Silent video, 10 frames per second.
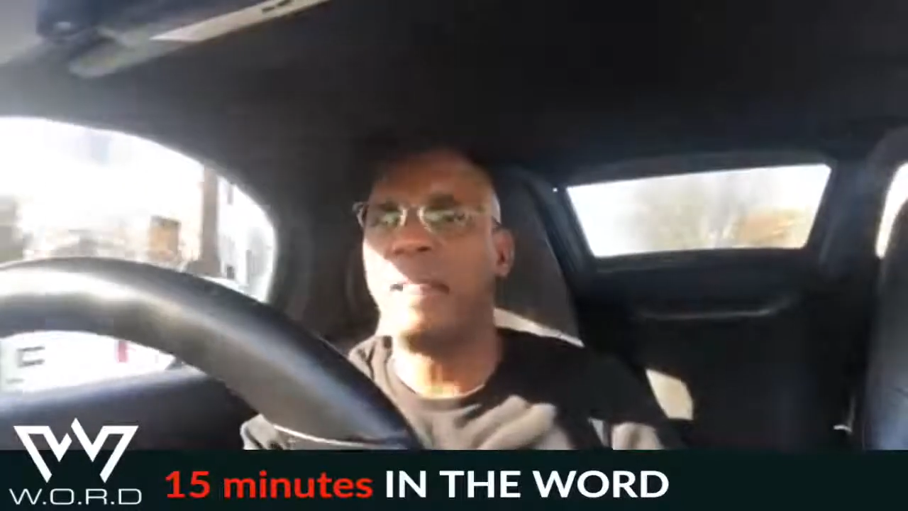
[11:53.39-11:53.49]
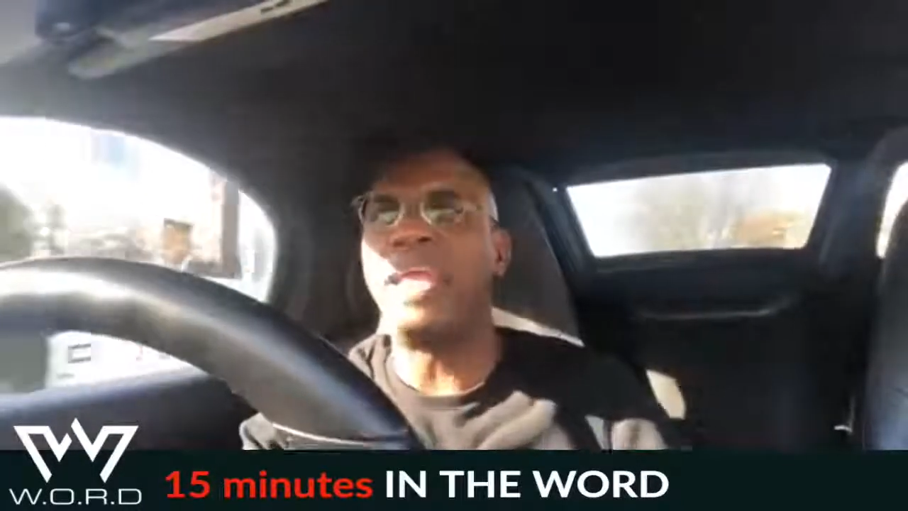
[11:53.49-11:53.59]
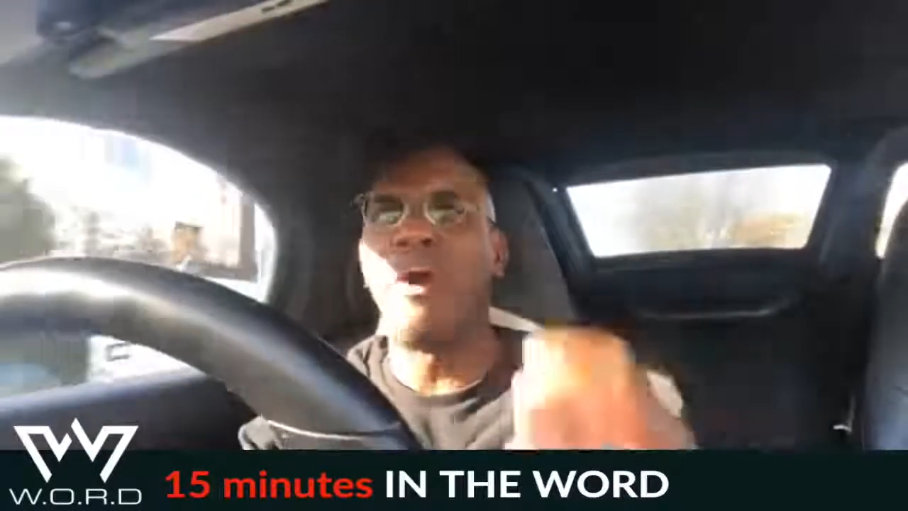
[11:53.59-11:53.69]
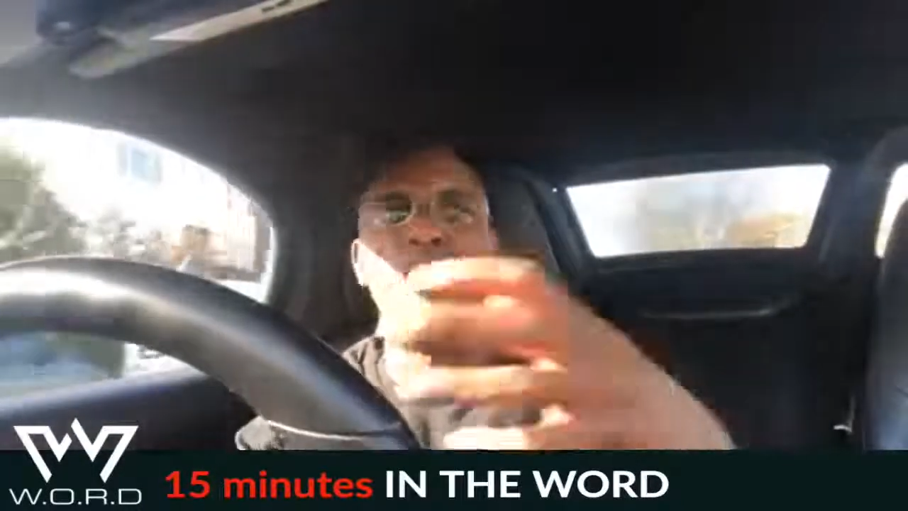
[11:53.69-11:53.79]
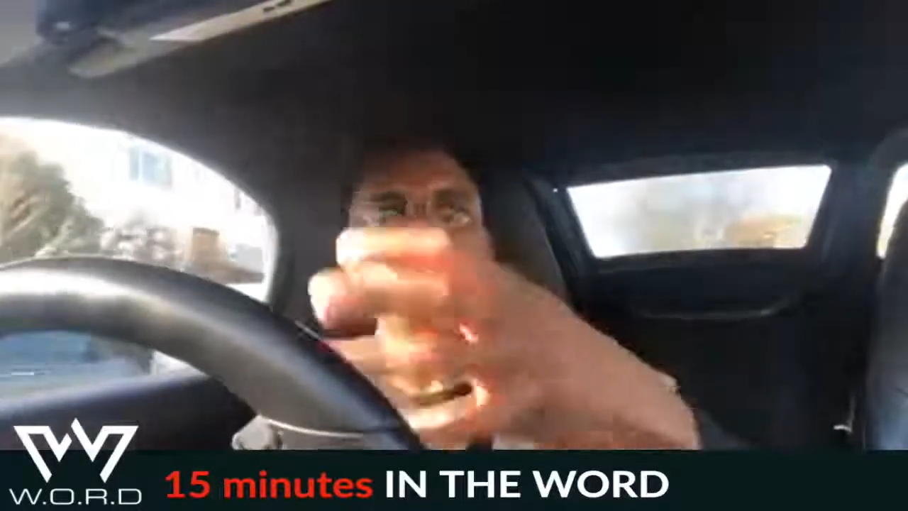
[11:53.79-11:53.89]

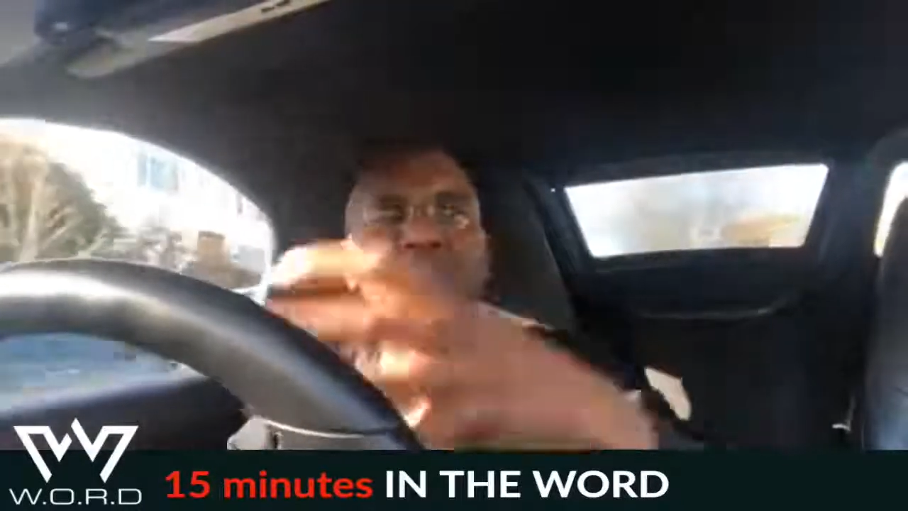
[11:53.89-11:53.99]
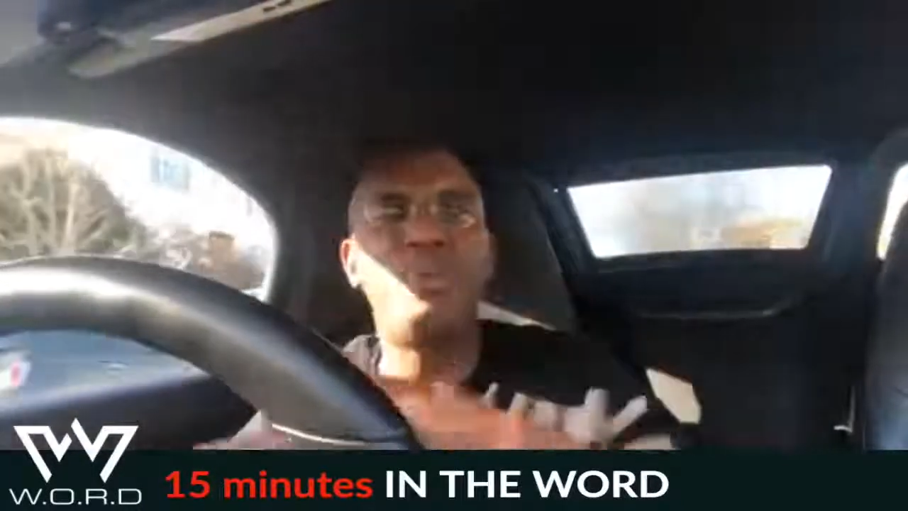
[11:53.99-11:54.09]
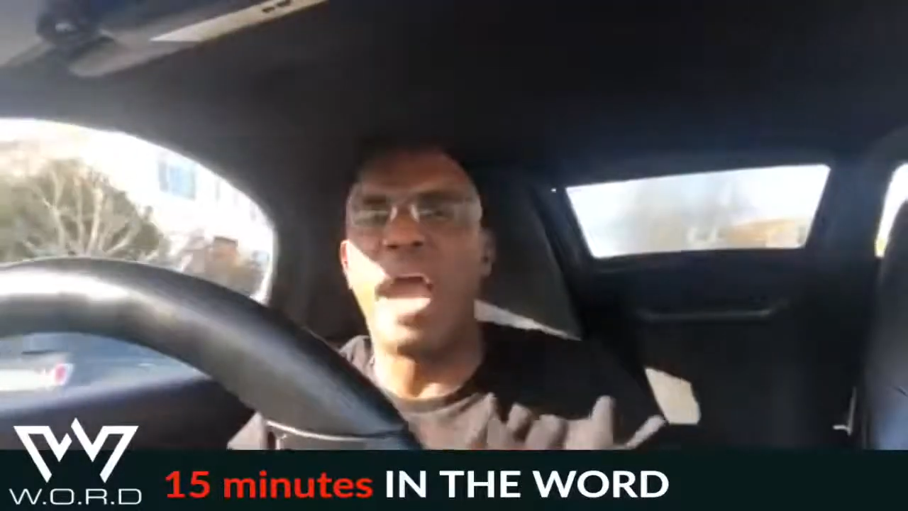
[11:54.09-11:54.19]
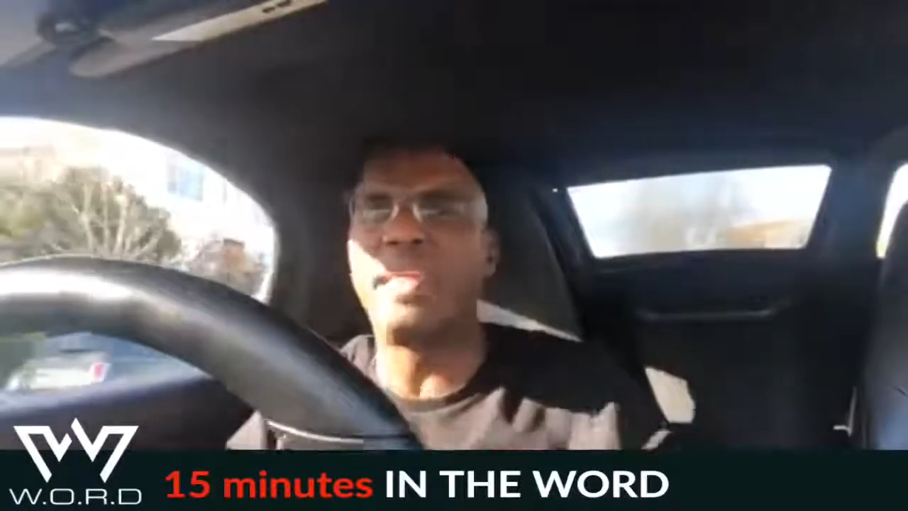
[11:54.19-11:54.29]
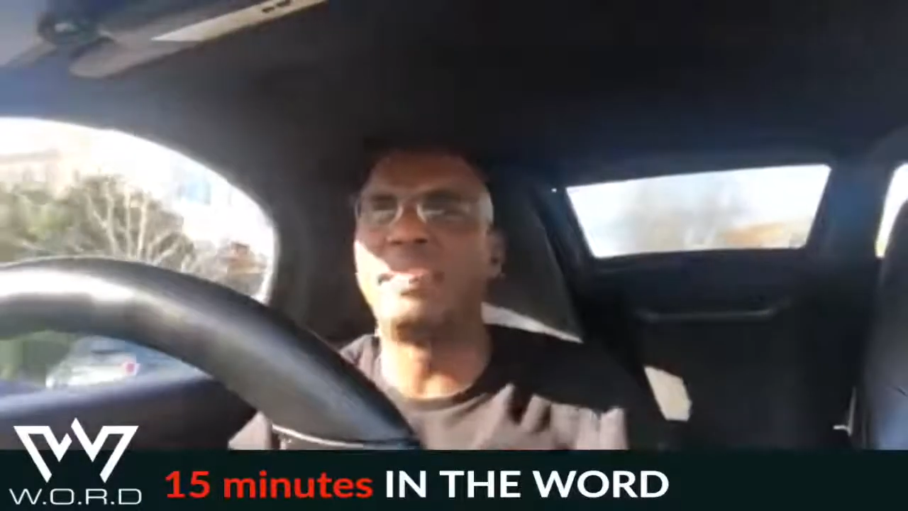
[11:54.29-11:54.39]
And all you
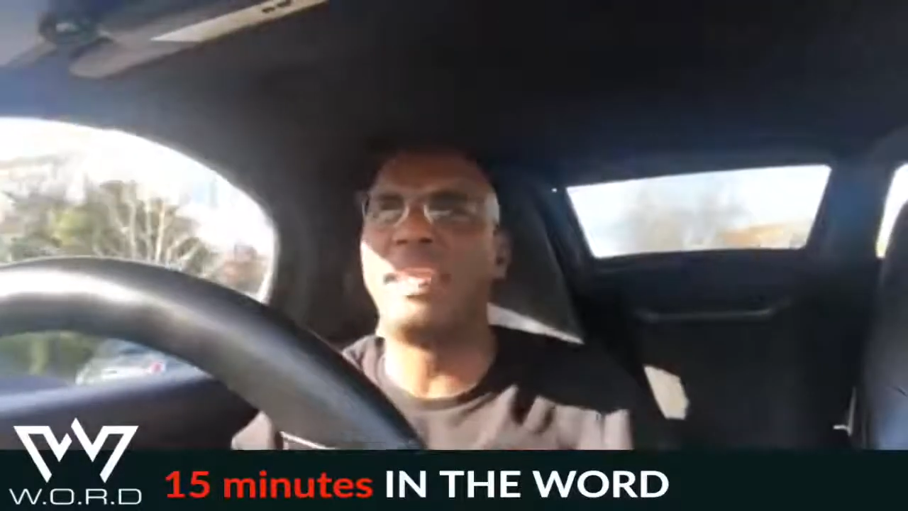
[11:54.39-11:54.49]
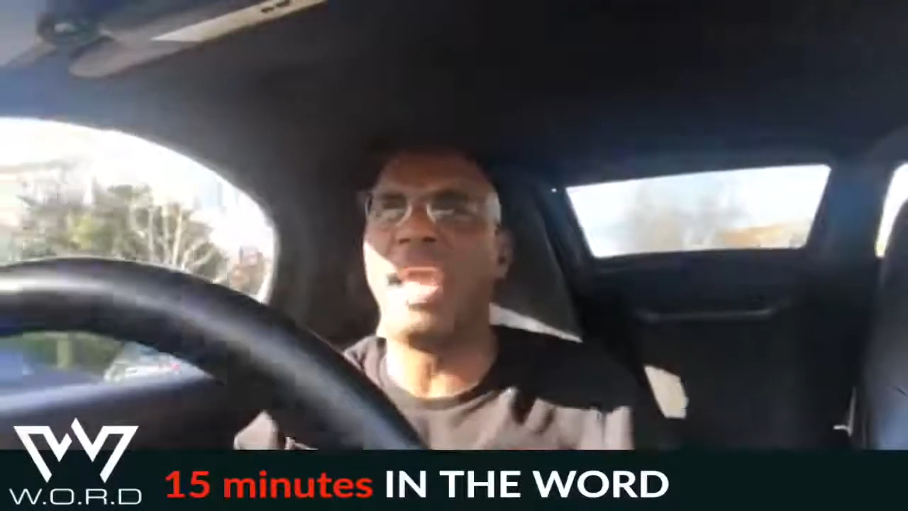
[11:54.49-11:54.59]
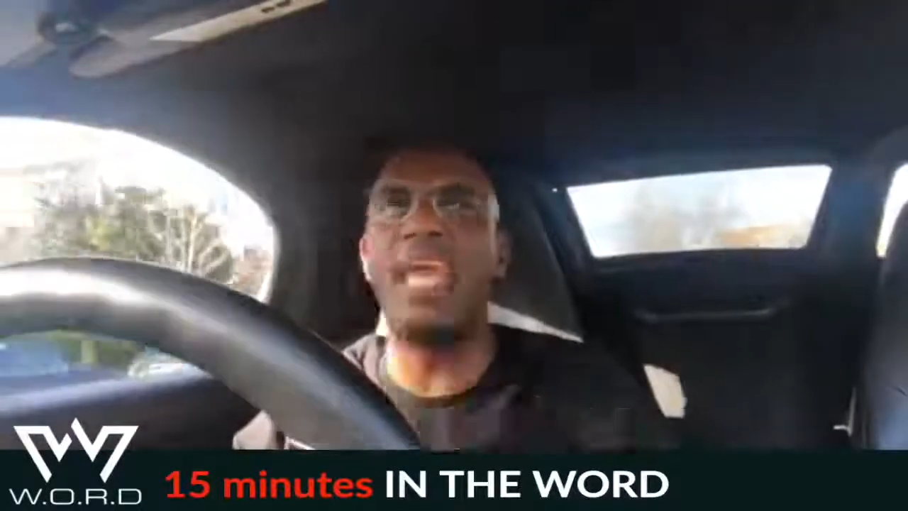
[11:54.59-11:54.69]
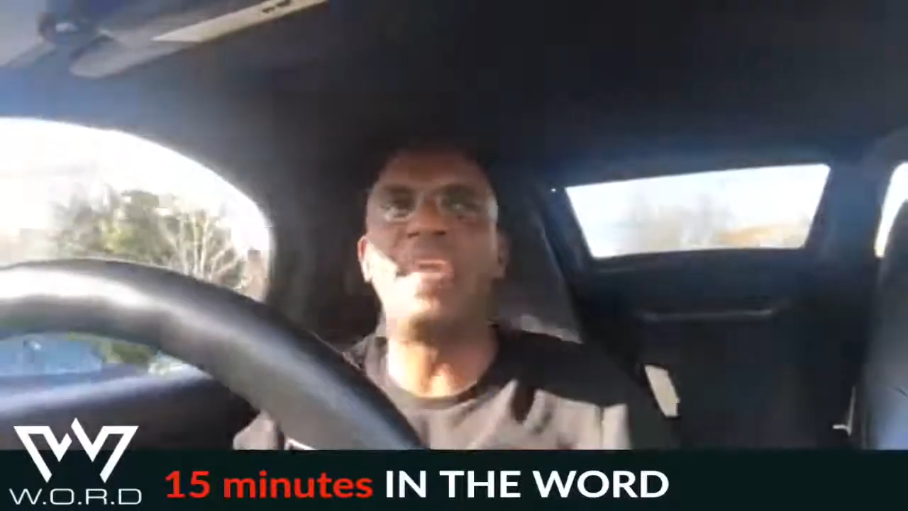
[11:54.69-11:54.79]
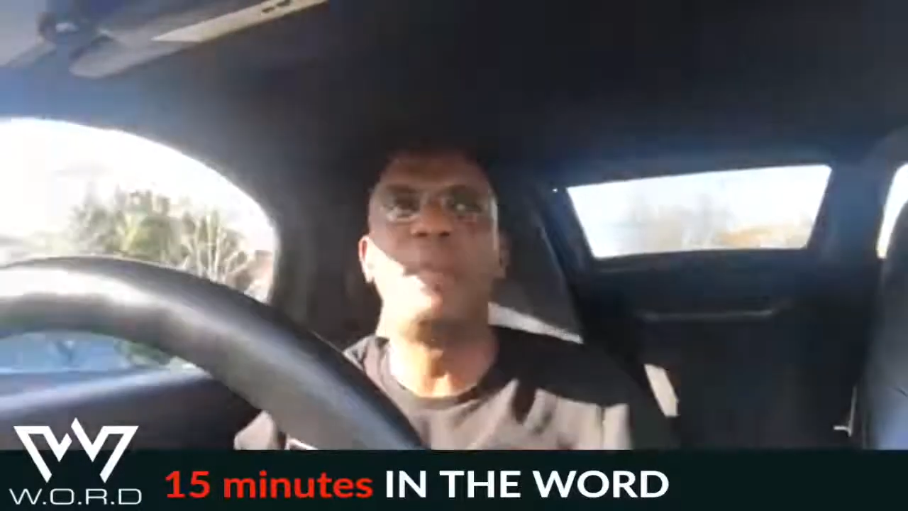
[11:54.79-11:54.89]
got is
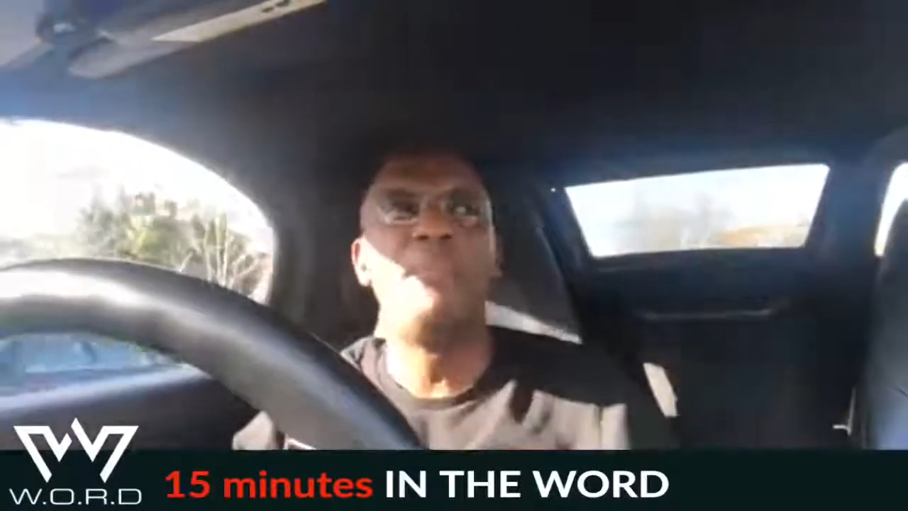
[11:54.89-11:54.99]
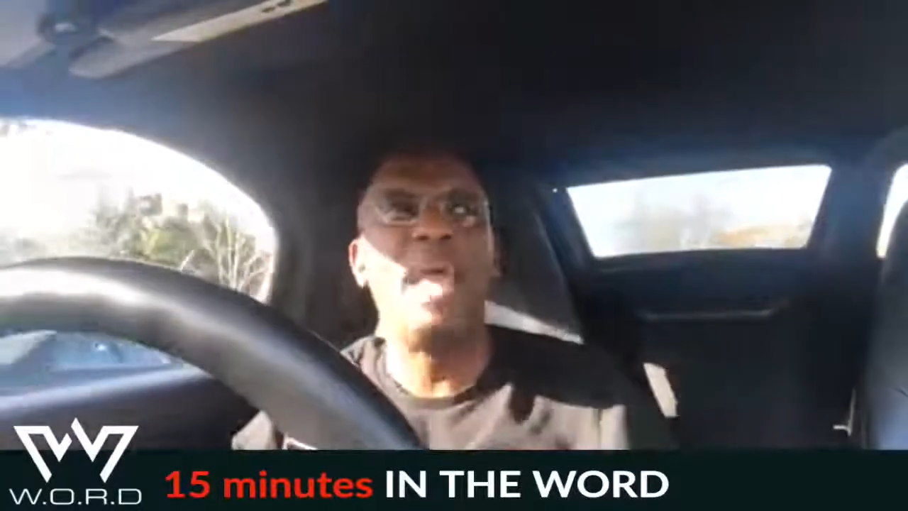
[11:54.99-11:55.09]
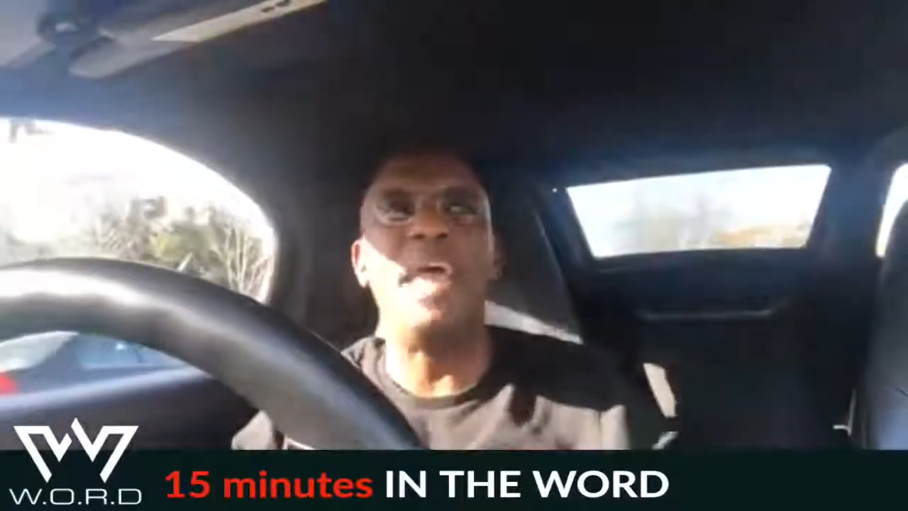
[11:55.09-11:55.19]
the A.